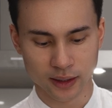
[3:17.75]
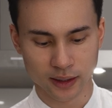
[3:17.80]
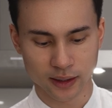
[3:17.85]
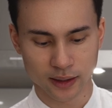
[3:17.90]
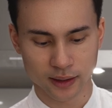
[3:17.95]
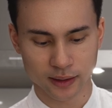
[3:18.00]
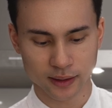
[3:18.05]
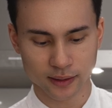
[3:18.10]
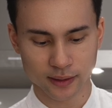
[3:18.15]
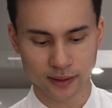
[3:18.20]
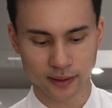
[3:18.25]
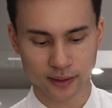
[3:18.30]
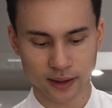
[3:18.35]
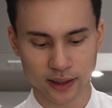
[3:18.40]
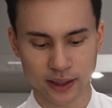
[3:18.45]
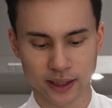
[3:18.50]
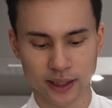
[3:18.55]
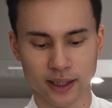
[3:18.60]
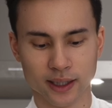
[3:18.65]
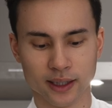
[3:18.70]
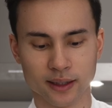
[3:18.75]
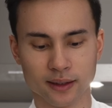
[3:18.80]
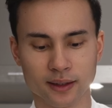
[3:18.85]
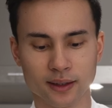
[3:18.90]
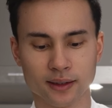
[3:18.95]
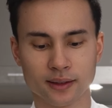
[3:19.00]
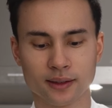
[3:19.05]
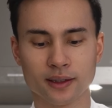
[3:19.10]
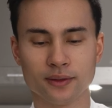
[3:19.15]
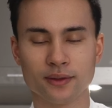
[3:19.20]
And this is kind of
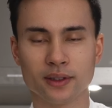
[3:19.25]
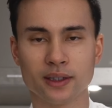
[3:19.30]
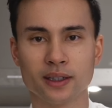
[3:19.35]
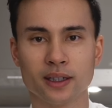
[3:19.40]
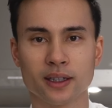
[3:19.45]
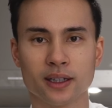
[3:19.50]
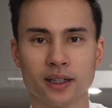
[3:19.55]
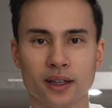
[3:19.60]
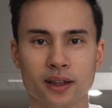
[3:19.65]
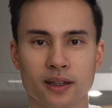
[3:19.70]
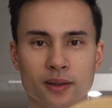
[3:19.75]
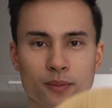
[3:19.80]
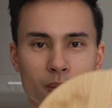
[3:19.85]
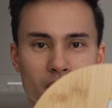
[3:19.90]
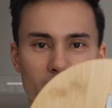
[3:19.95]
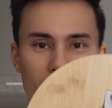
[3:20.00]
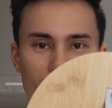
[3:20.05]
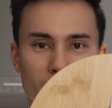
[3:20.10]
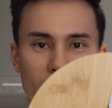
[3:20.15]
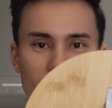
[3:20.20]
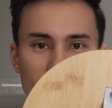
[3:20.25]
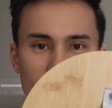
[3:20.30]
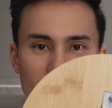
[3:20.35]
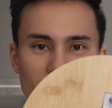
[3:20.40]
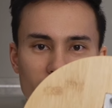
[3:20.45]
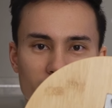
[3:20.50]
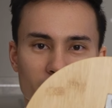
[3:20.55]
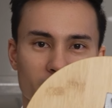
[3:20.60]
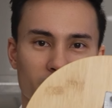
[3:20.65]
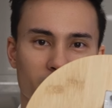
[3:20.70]
handy. It's even got a thermometer
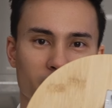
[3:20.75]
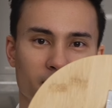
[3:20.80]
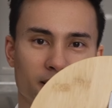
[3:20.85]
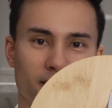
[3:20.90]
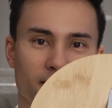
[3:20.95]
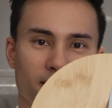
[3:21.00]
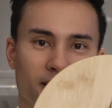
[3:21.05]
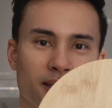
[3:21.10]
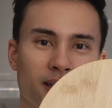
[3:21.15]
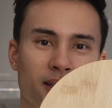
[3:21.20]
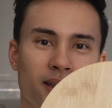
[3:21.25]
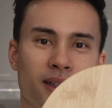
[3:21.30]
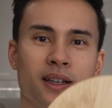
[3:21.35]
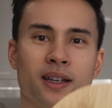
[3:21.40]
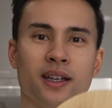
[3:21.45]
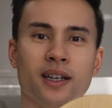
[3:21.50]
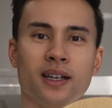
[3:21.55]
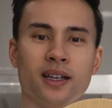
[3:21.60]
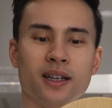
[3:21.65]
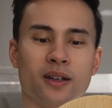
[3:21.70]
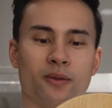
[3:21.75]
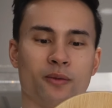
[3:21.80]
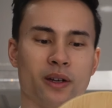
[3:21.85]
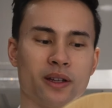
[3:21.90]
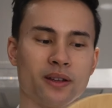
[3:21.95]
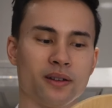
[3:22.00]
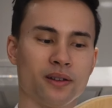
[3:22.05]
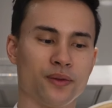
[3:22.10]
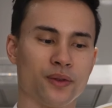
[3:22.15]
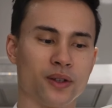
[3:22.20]
so you can see
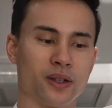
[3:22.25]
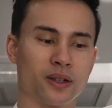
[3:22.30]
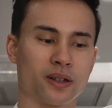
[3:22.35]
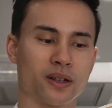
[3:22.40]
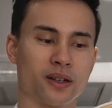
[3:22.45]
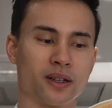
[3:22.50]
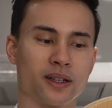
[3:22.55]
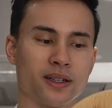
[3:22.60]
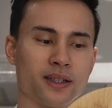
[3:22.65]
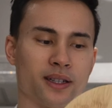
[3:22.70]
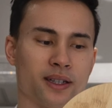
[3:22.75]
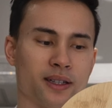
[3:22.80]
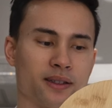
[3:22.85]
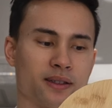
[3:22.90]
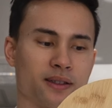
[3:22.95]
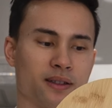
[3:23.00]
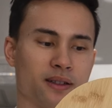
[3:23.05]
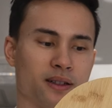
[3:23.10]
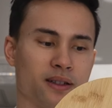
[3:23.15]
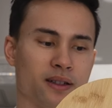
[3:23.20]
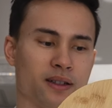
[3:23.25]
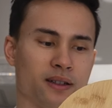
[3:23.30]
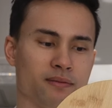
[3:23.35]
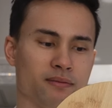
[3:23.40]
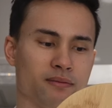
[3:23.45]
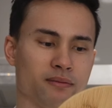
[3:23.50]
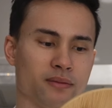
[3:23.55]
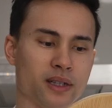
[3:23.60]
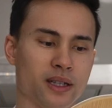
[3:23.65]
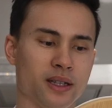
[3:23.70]
whether if your contents are
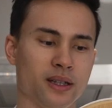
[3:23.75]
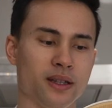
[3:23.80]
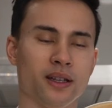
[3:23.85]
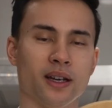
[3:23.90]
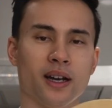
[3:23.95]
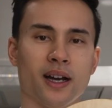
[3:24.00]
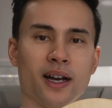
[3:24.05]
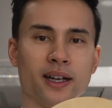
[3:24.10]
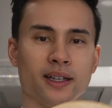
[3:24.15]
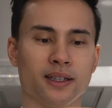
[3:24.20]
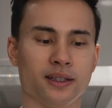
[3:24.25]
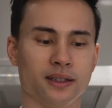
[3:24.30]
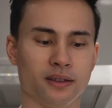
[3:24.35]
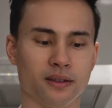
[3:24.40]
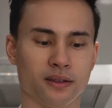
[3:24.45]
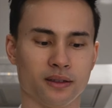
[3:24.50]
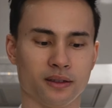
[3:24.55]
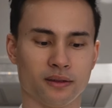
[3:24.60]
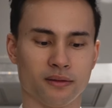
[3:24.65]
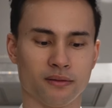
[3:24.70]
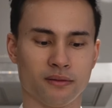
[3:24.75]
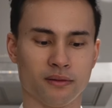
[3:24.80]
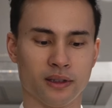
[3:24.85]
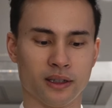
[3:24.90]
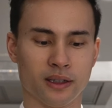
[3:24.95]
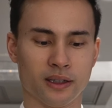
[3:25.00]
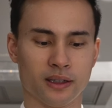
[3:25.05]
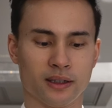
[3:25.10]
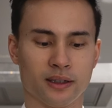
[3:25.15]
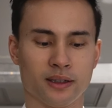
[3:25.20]
in the ideal
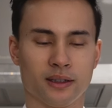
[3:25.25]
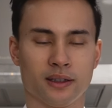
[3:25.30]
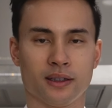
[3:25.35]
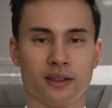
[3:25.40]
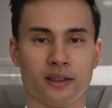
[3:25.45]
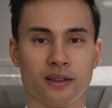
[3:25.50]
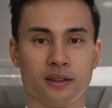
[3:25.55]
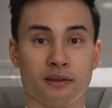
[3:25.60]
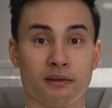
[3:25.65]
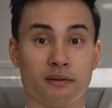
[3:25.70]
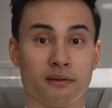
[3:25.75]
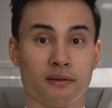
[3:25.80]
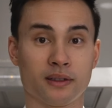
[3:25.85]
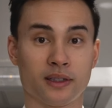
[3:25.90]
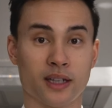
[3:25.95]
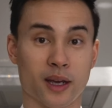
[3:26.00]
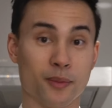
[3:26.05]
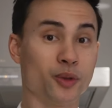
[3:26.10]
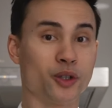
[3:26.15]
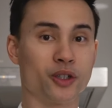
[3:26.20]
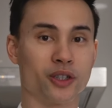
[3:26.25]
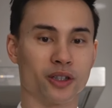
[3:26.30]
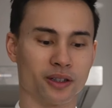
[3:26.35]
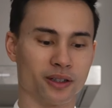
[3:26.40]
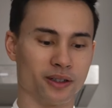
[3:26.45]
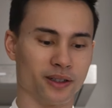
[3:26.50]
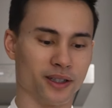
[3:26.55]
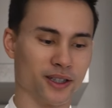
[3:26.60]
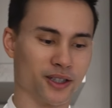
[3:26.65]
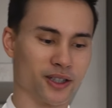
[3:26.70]
temperature
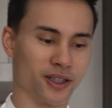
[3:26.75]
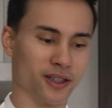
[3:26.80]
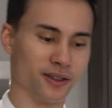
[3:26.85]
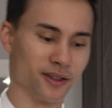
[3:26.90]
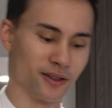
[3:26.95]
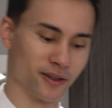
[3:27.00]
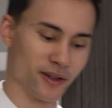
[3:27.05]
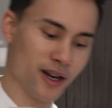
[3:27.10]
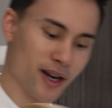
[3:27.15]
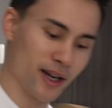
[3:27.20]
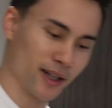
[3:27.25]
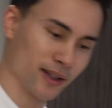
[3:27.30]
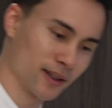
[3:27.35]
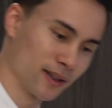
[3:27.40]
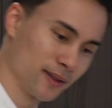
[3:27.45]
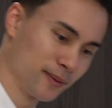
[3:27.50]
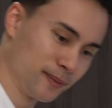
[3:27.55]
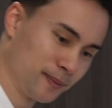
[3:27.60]
conditions or not.